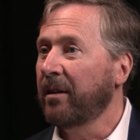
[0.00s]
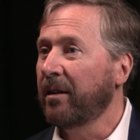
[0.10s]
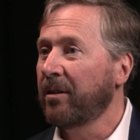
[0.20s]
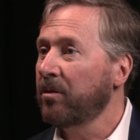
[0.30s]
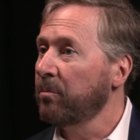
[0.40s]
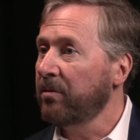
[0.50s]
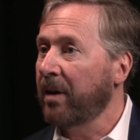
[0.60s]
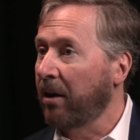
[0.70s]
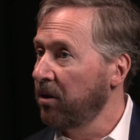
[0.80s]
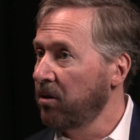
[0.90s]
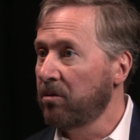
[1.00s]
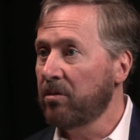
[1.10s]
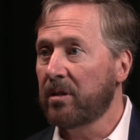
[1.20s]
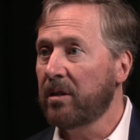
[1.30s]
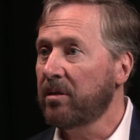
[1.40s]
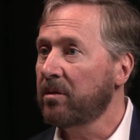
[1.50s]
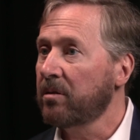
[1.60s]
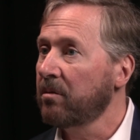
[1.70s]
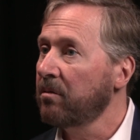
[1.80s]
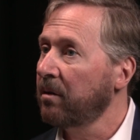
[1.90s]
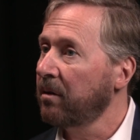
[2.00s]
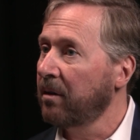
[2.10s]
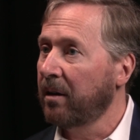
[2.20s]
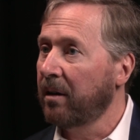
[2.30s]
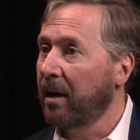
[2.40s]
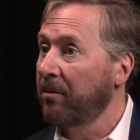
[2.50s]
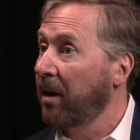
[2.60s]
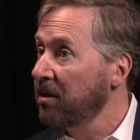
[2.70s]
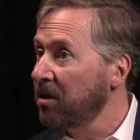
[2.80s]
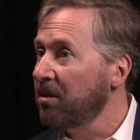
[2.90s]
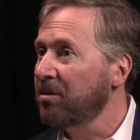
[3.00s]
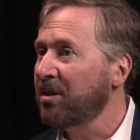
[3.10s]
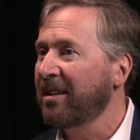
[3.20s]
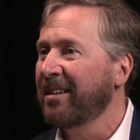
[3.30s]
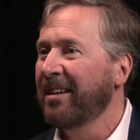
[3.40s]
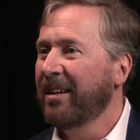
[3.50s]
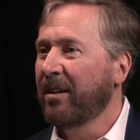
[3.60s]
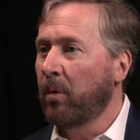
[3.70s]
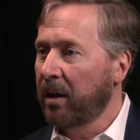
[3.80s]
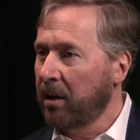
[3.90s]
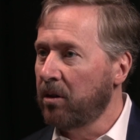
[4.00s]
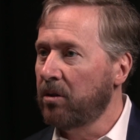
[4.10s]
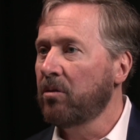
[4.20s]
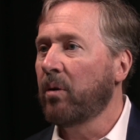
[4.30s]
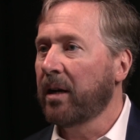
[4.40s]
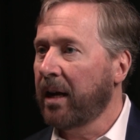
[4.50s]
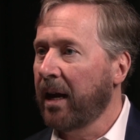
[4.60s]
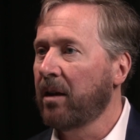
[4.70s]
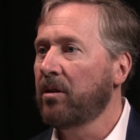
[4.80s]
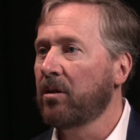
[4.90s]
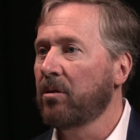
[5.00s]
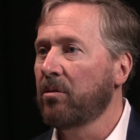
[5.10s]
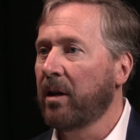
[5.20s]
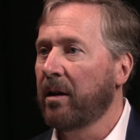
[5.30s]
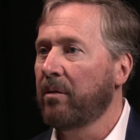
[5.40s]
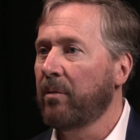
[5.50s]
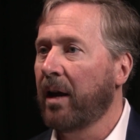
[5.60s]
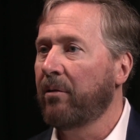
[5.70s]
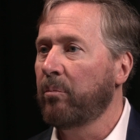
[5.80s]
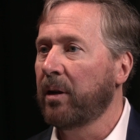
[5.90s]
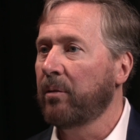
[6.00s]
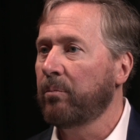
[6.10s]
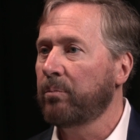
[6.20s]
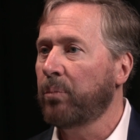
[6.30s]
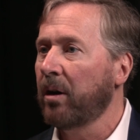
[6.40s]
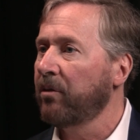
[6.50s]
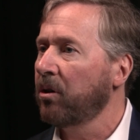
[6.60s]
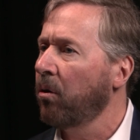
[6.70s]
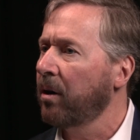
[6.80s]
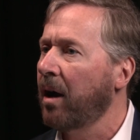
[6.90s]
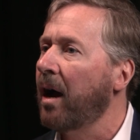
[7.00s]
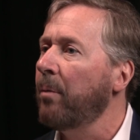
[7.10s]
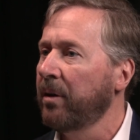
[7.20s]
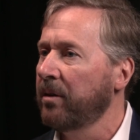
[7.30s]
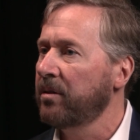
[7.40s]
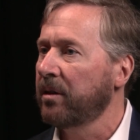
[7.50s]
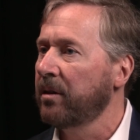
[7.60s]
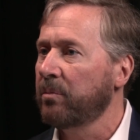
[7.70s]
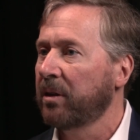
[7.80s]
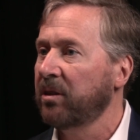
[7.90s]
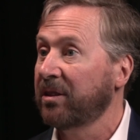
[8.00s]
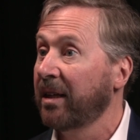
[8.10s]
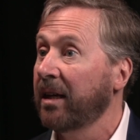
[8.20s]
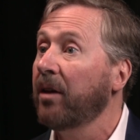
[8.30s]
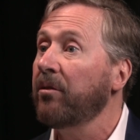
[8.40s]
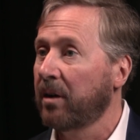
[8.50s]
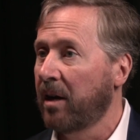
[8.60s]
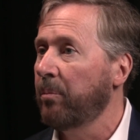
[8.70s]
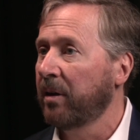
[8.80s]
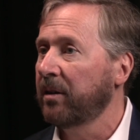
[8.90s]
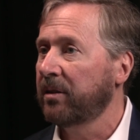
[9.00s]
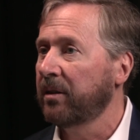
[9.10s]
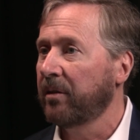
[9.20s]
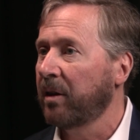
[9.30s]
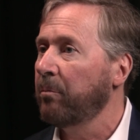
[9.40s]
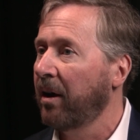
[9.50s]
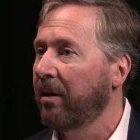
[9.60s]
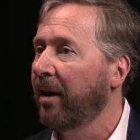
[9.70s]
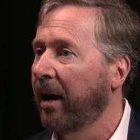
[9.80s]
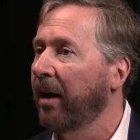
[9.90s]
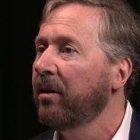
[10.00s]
in terms of how to use this, how not to use it, what it can do, what it can't do, and have it be part of a core competency as much as any other competency that they might have had.